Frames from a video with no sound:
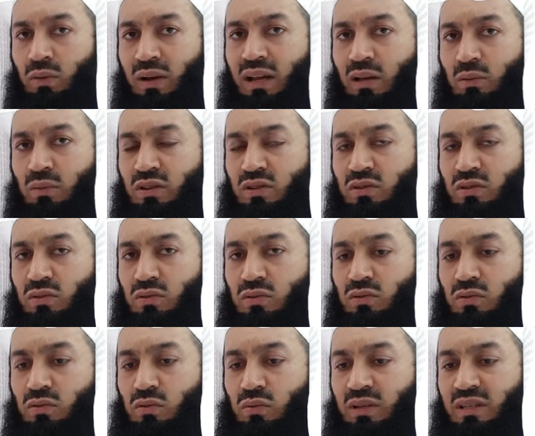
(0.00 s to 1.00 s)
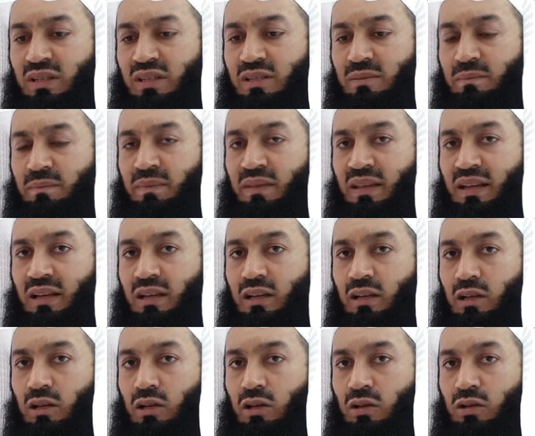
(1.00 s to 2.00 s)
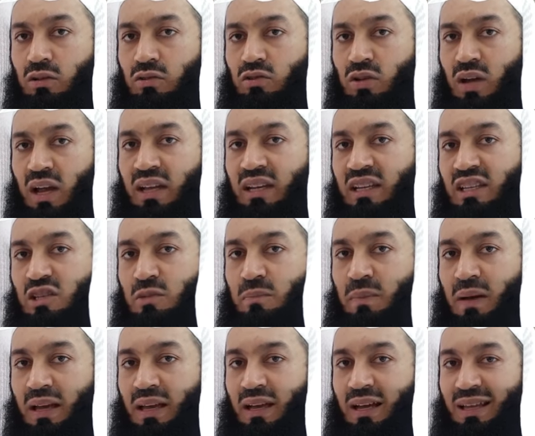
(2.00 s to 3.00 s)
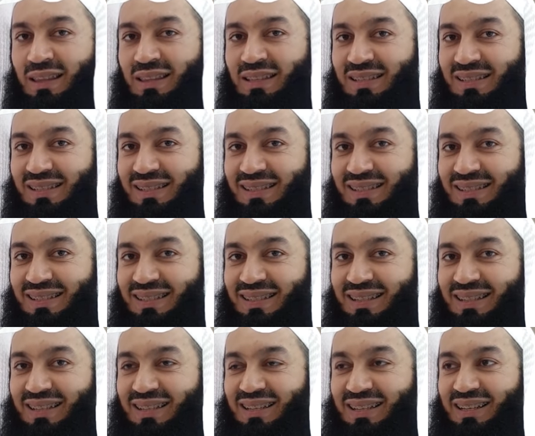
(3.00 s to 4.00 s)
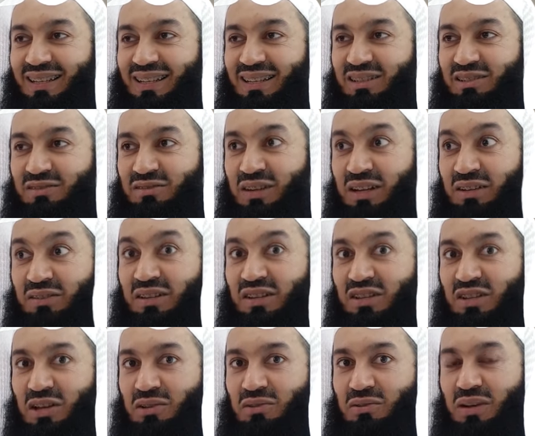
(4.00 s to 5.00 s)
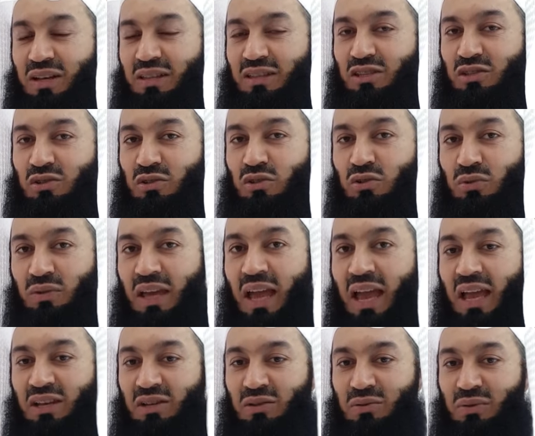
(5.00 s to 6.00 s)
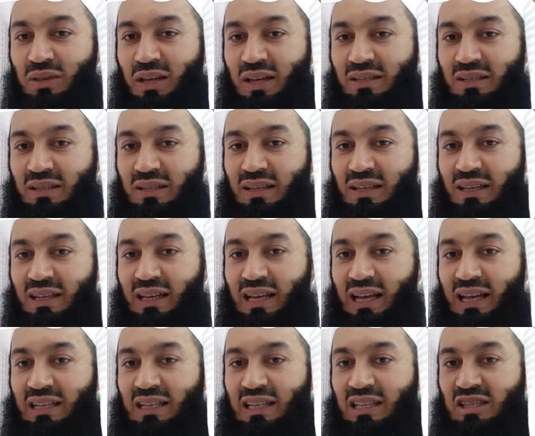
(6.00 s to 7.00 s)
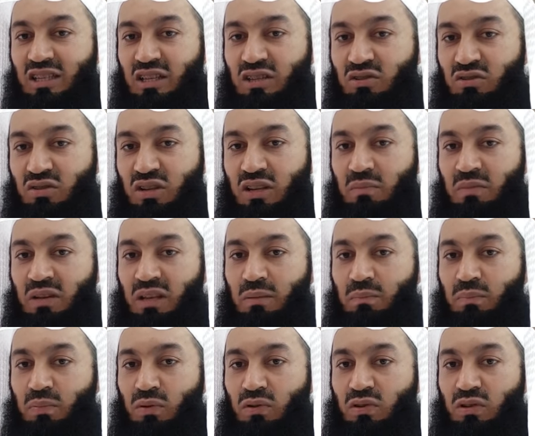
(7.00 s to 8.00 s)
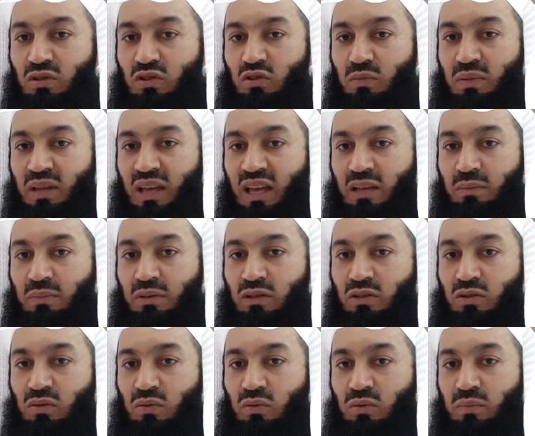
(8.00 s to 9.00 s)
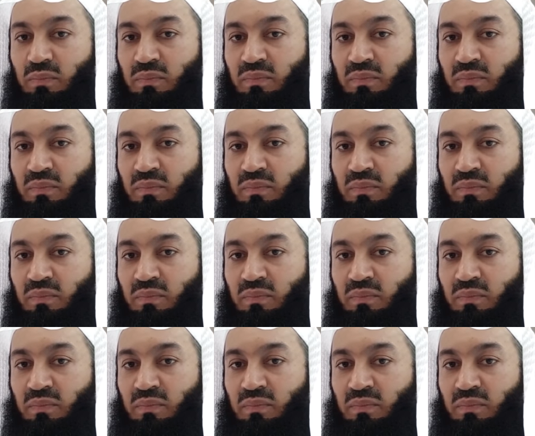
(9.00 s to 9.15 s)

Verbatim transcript: what I want you to do is try and inspire others. Try and reach out to others. You can do that. And it's extremely important to be able